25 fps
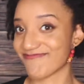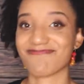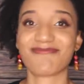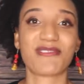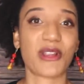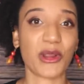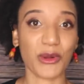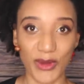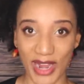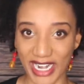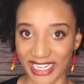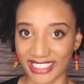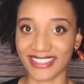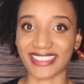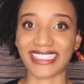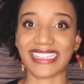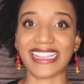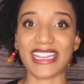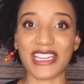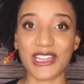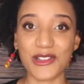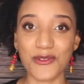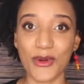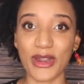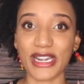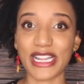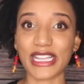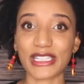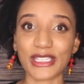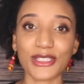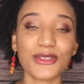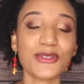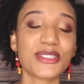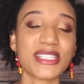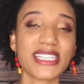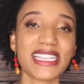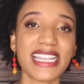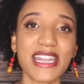correctly, and you want to
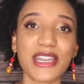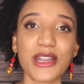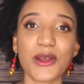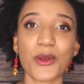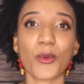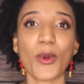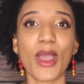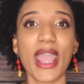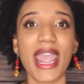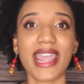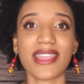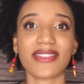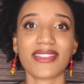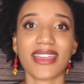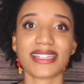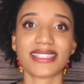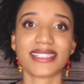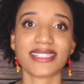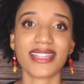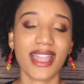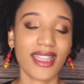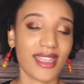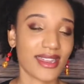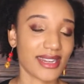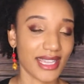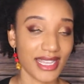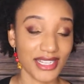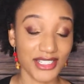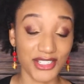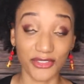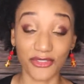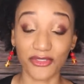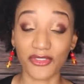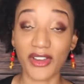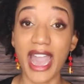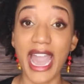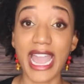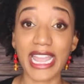use it in a way that's not going to get
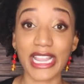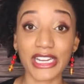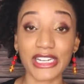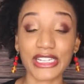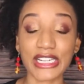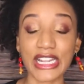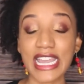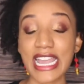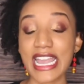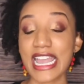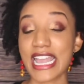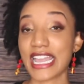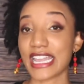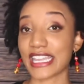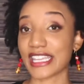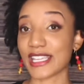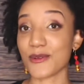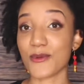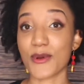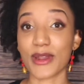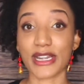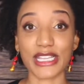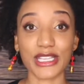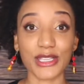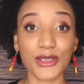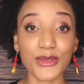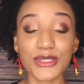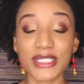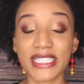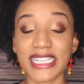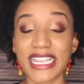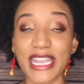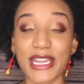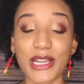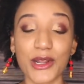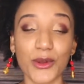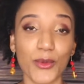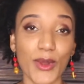you fired. You want to use
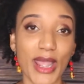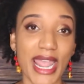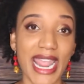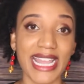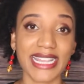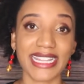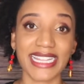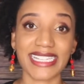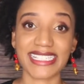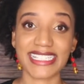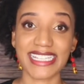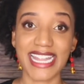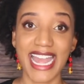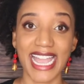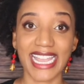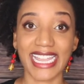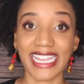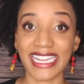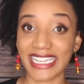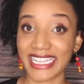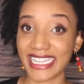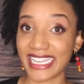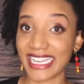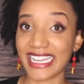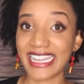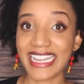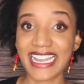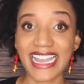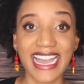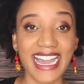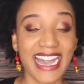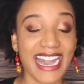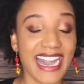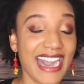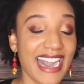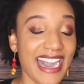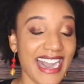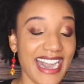it in a way that's not going to
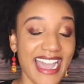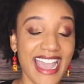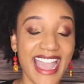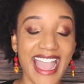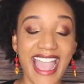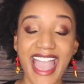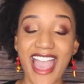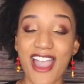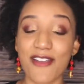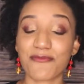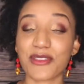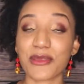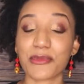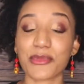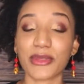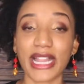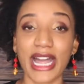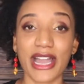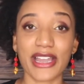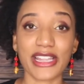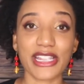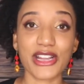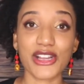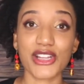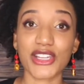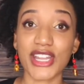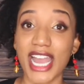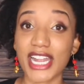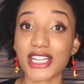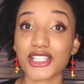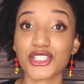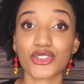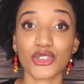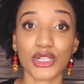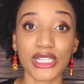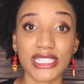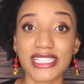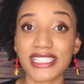have people out here not
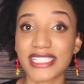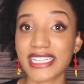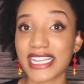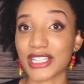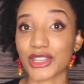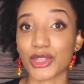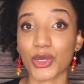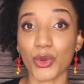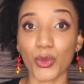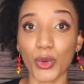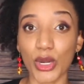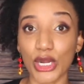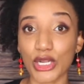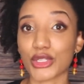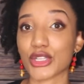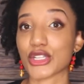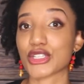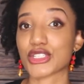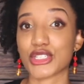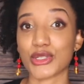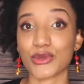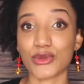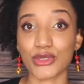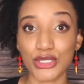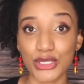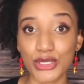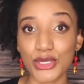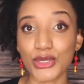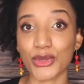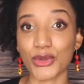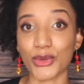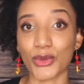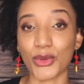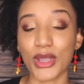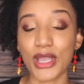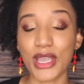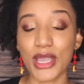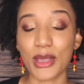trusting the work that you
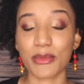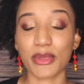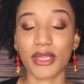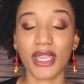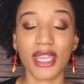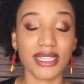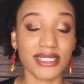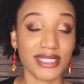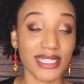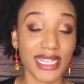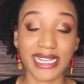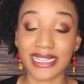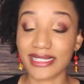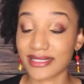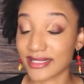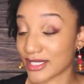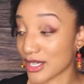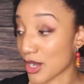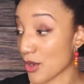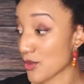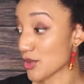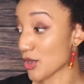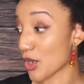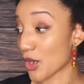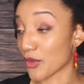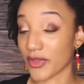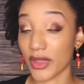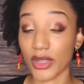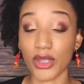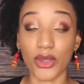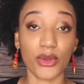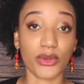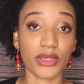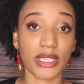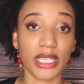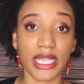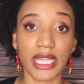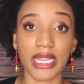do because they don't know if they're
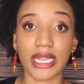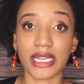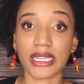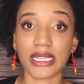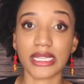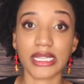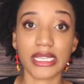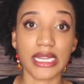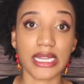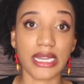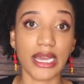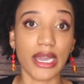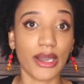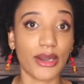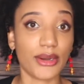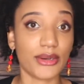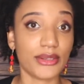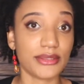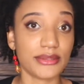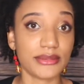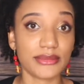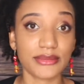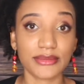going to get, you know,